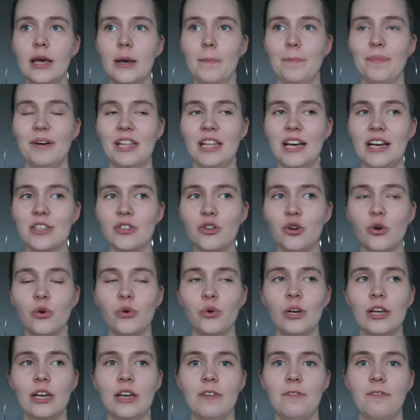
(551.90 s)
But that's
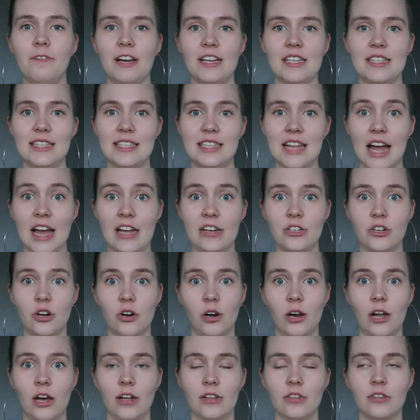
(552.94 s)
only if I stand a
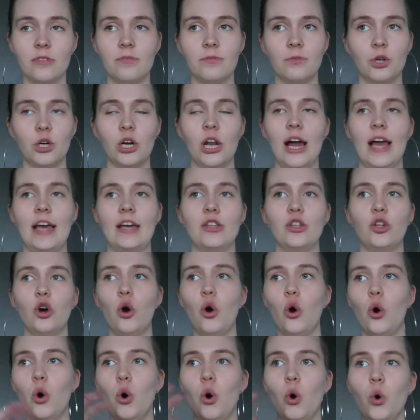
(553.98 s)
lot for like the
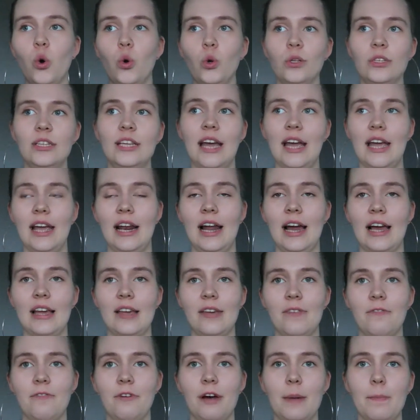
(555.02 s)
whole day,
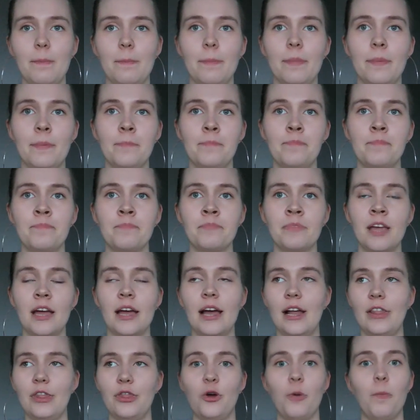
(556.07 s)
like if I'm
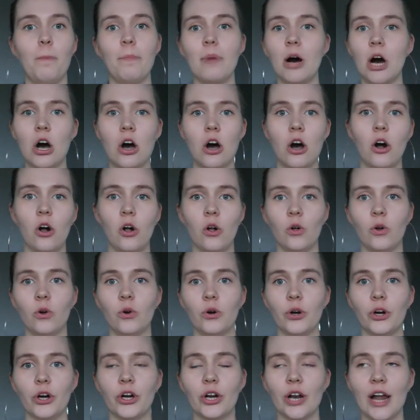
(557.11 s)
at the mall,
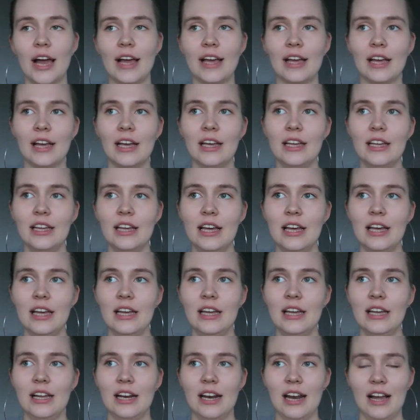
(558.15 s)
or like
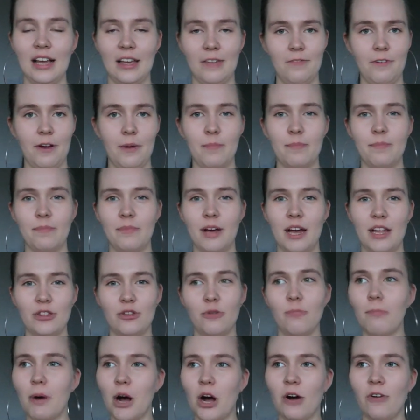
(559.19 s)
if I'm at
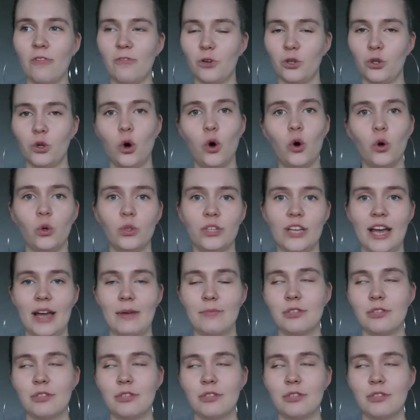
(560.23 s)
the mall for the whole day.